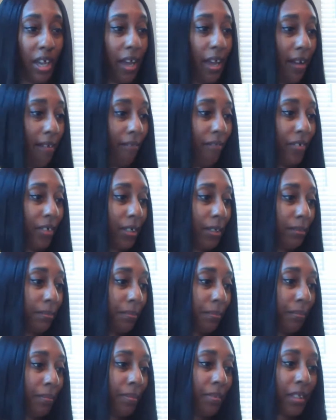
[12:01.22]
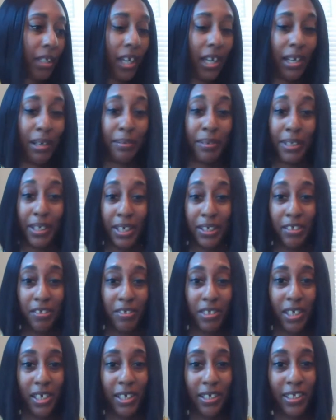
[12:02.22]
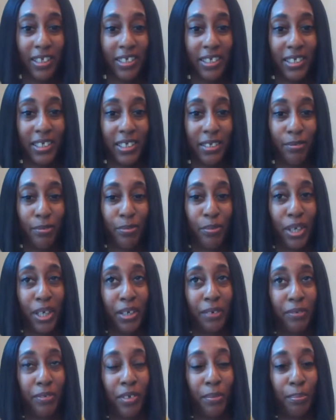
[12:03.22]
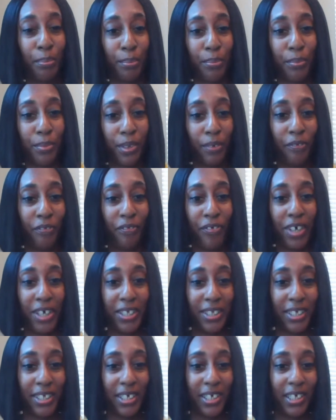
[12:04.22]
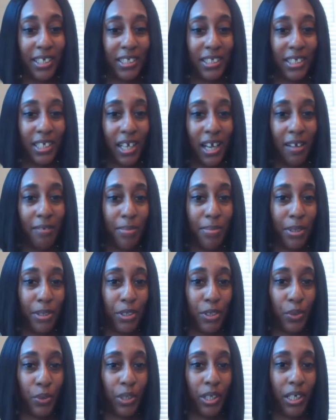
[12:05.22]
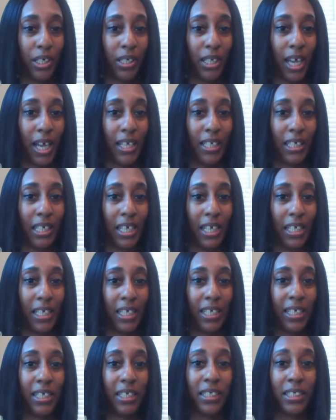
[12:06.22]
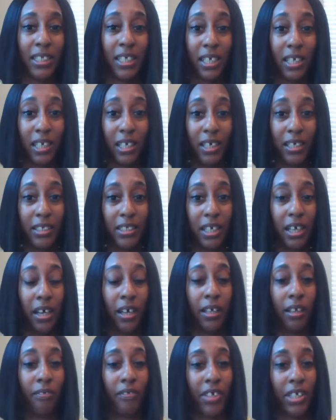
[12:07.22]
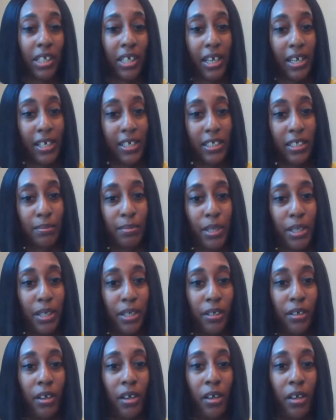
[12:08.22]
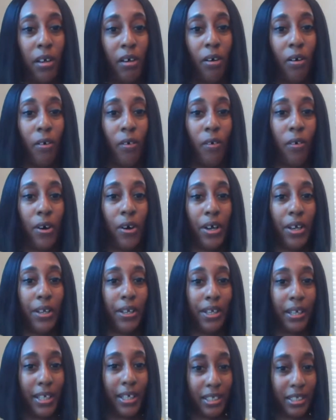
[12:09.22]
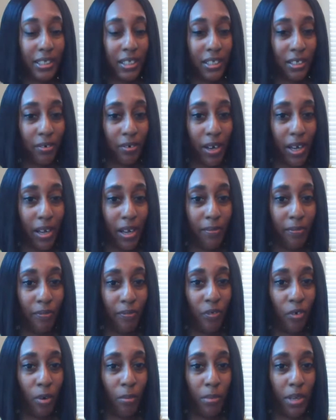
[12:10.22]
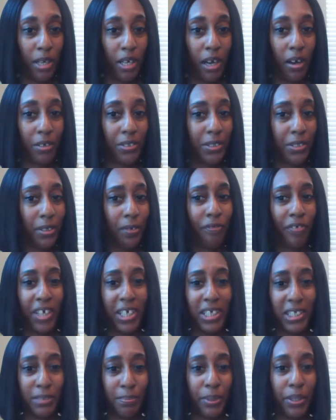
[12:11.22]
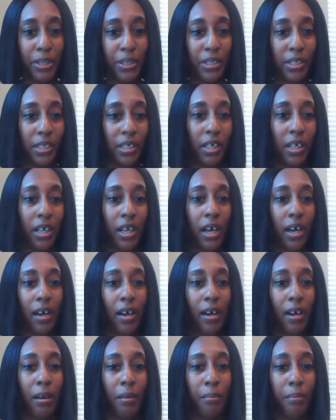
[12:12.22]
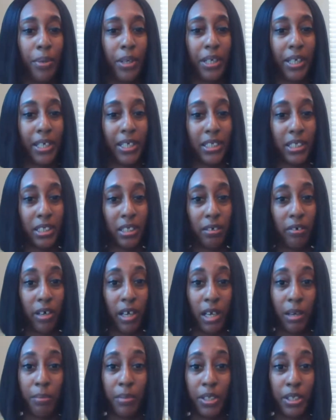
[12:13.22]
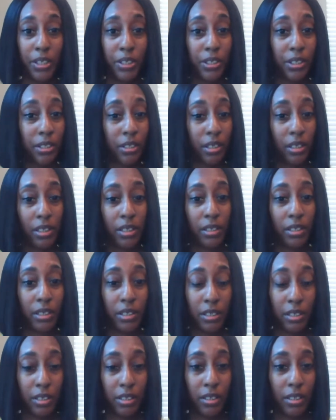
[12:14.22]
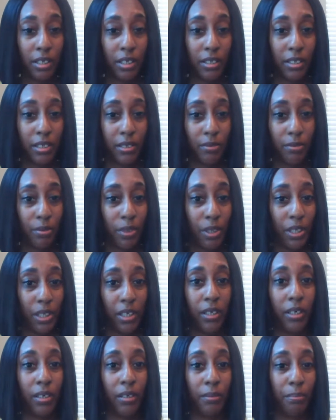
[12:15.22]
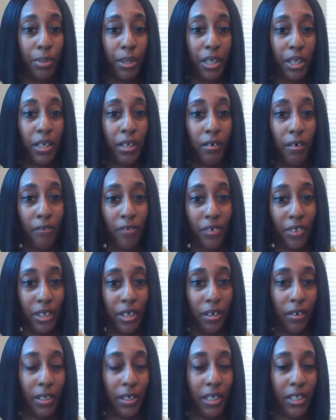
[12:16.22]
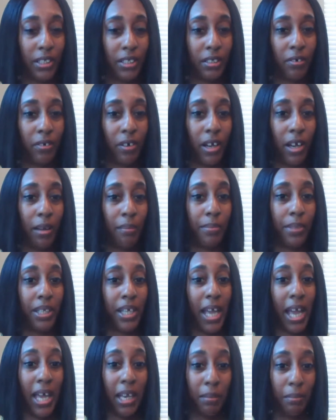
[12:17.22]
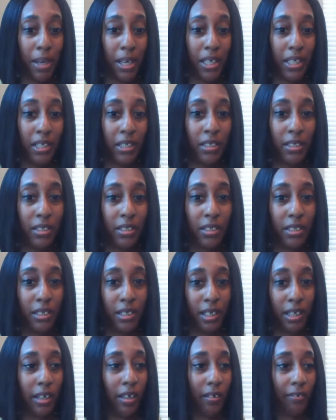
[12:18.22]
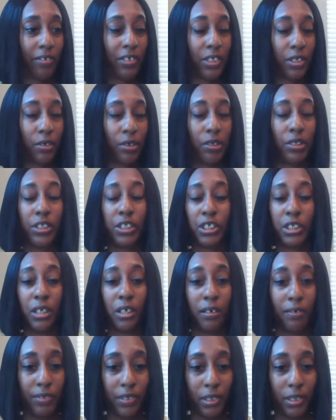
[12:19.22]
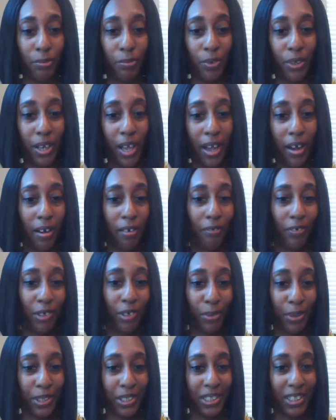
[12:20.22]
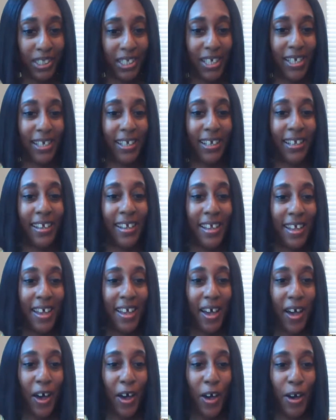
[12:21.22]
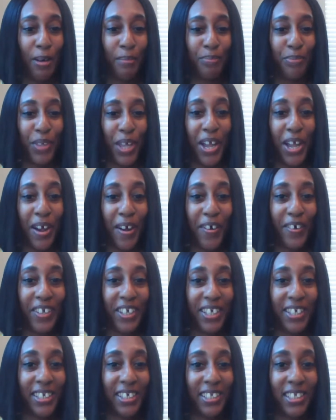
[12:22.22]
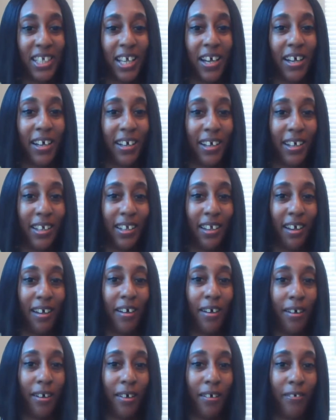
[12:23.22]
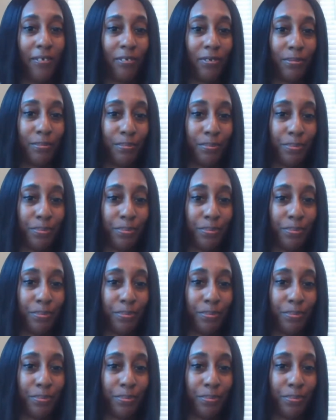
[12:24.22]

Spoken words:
Canva. Another thing, this is one of the fun things that I've been doing a lot lately, and it's getting a ton of engagement on Instagram for me. Also Facebook, but Instagram it's really big over there on Instagram. The animated GIFs or GIFs, however you want to say it, they are getting a ton of